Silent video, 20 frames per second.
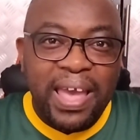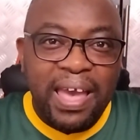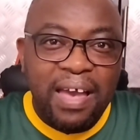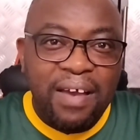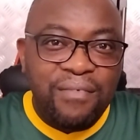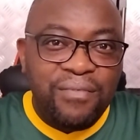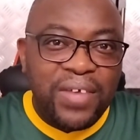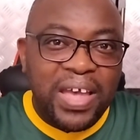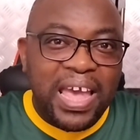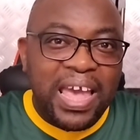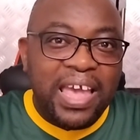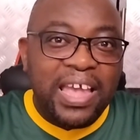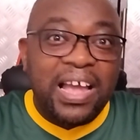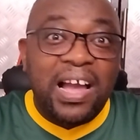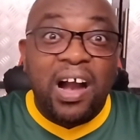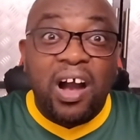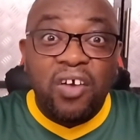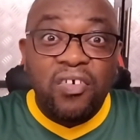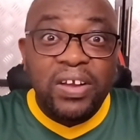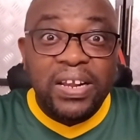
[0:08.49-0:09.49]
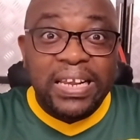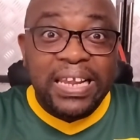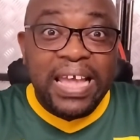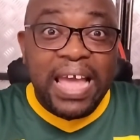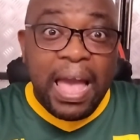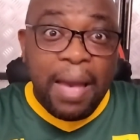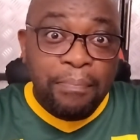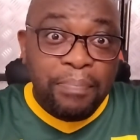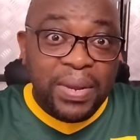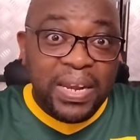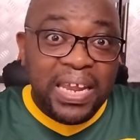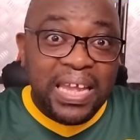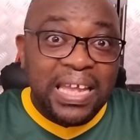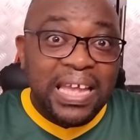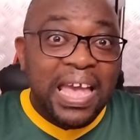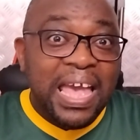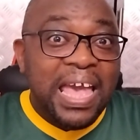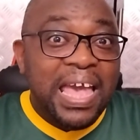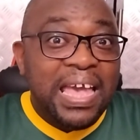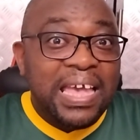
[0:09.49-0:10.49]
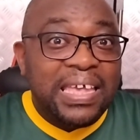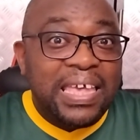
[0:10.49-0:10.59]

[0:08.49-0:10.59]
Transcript: have a currently happening